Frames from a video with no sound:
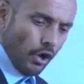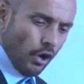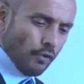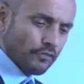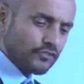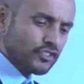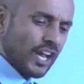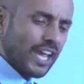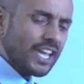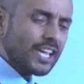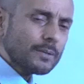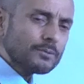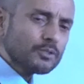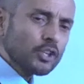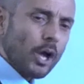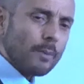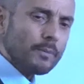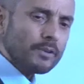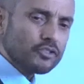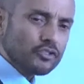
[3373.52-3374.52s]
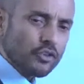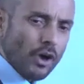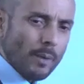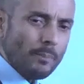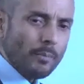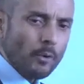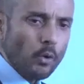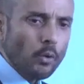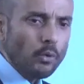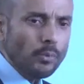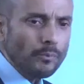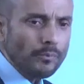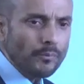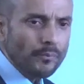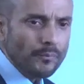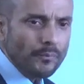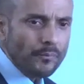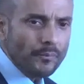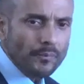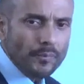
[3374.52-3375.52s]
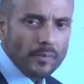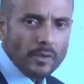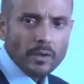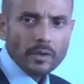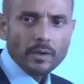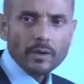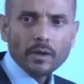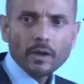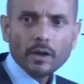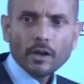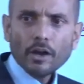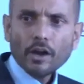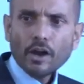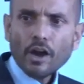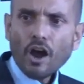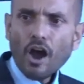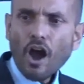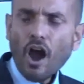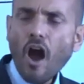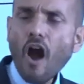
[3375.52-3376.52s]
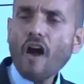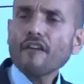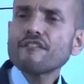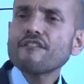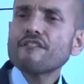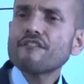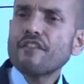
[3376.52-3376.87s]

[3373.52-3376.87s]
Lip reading: of Jacob's time of trouble, are